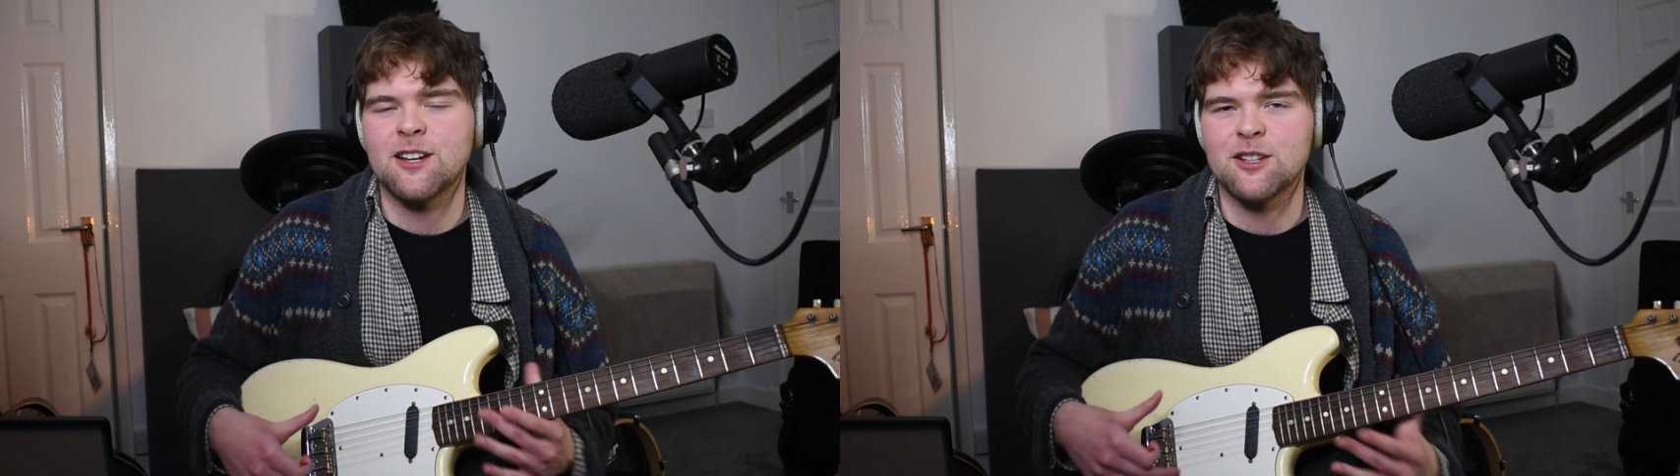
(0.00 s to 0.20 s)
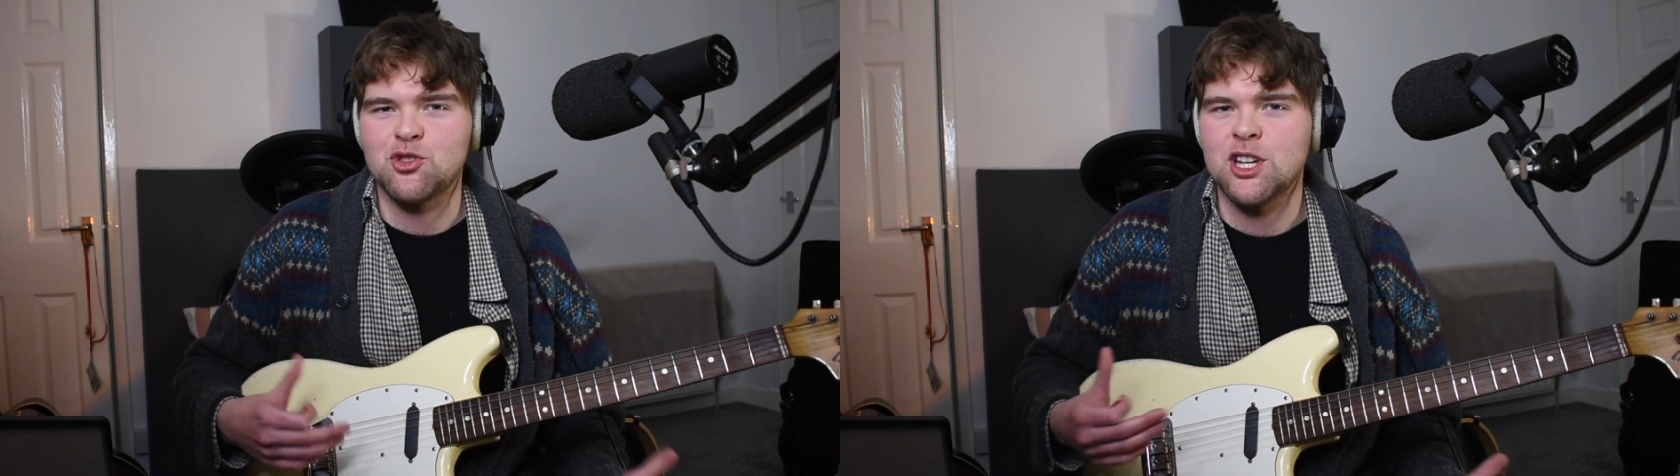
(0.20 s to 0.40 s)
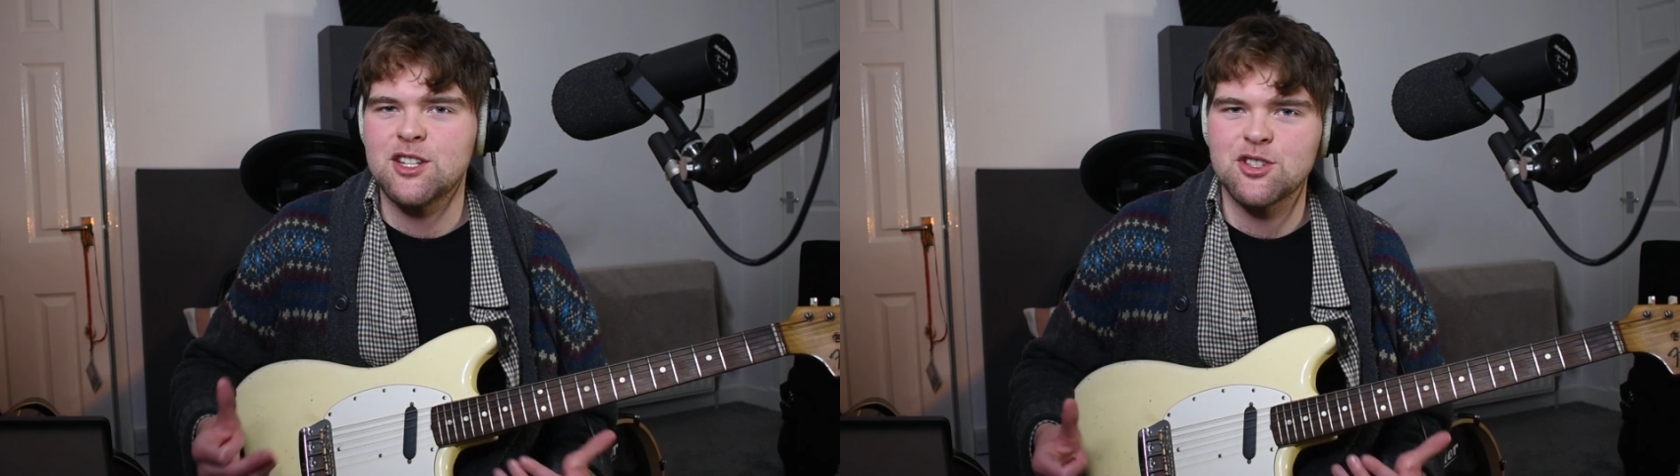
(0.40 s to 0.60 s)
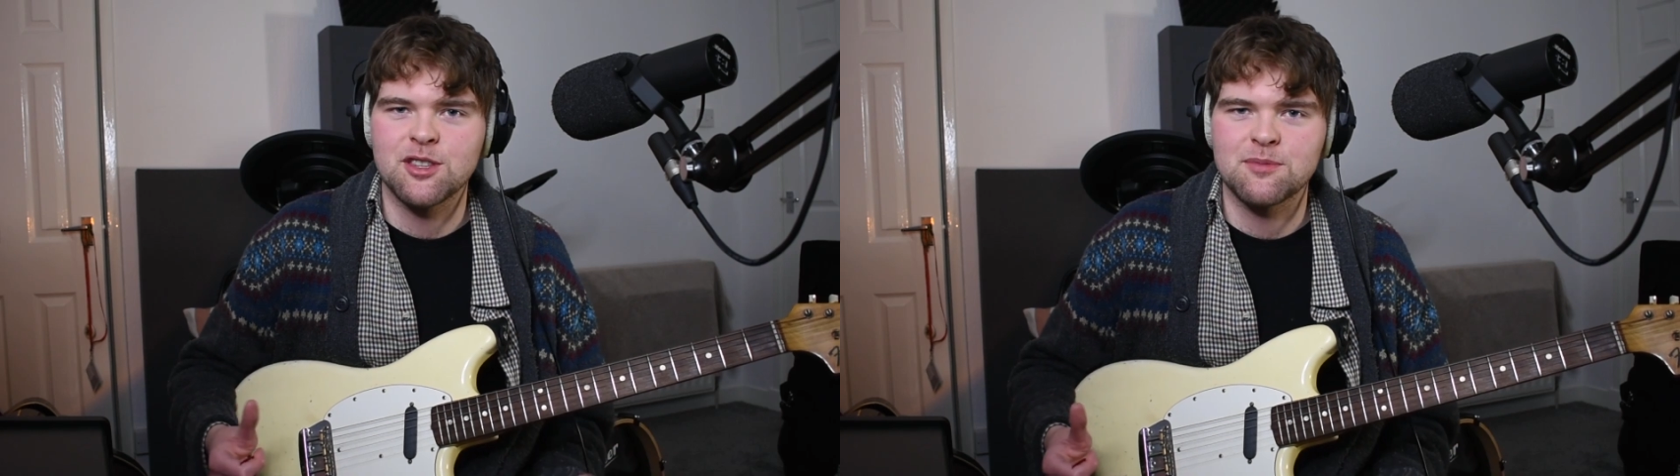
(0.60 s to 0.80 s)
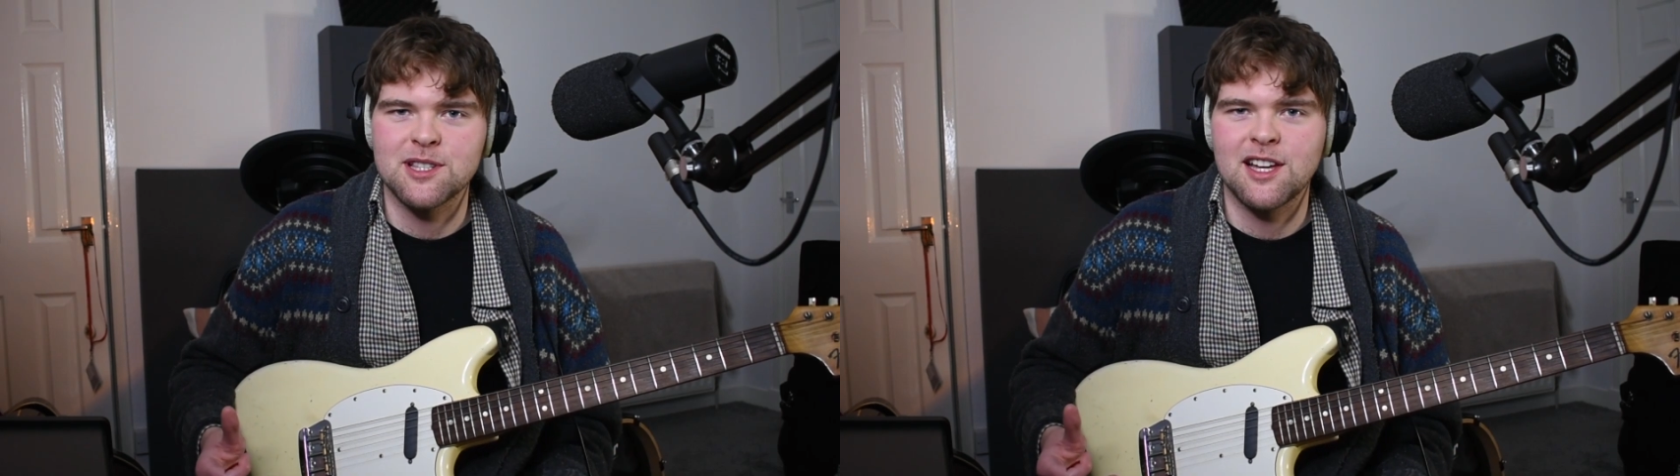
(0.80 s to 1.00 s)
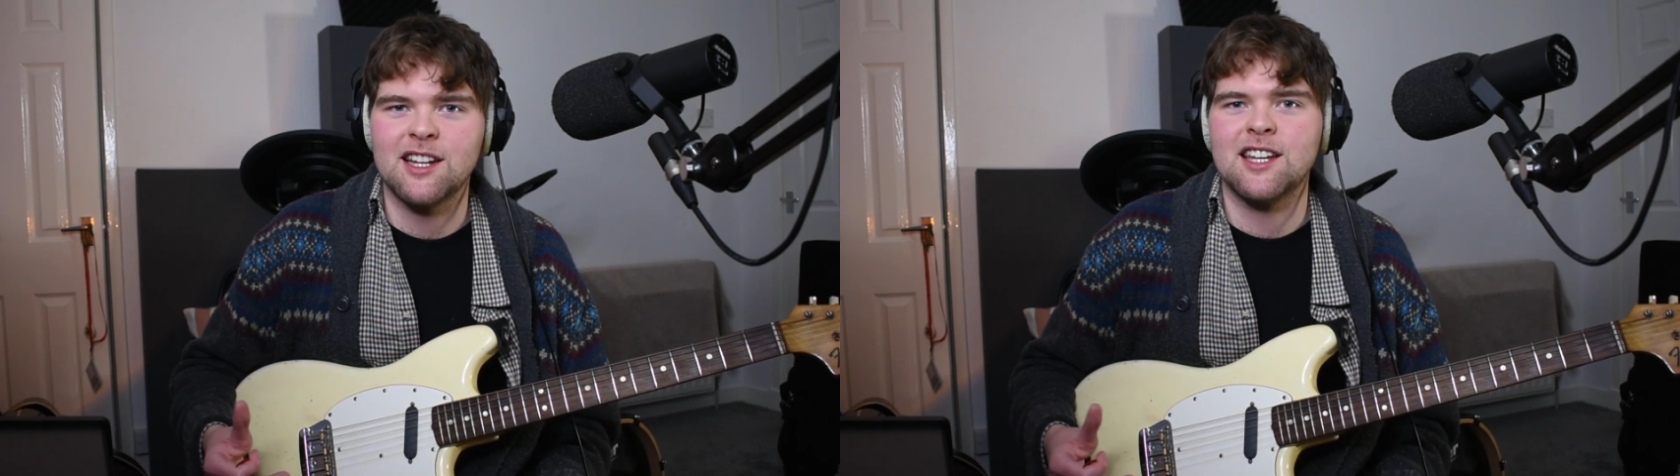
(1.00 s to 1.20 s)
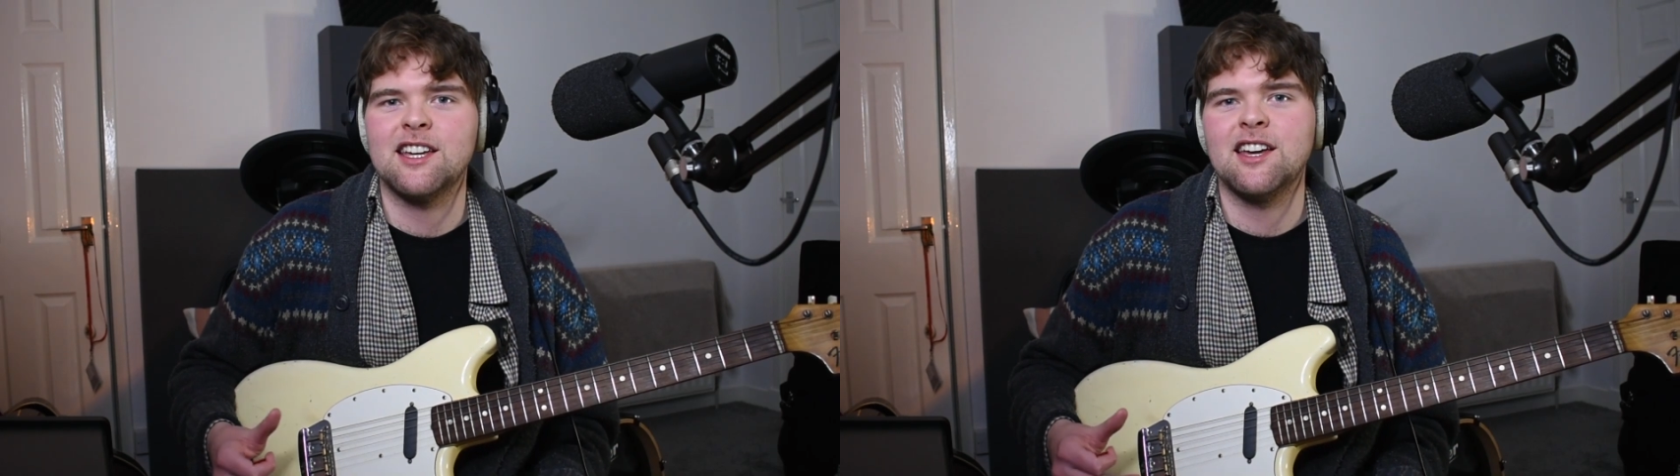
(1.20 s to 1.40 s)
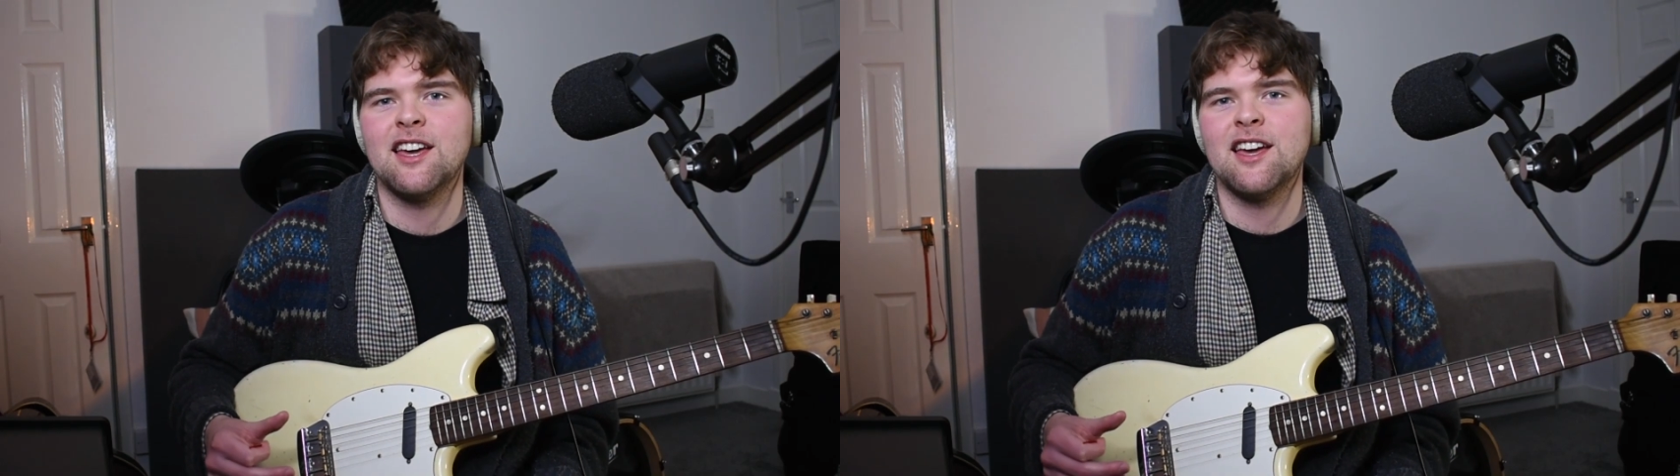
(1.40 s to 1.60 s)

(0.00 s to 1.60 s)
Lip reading: and changing them slightly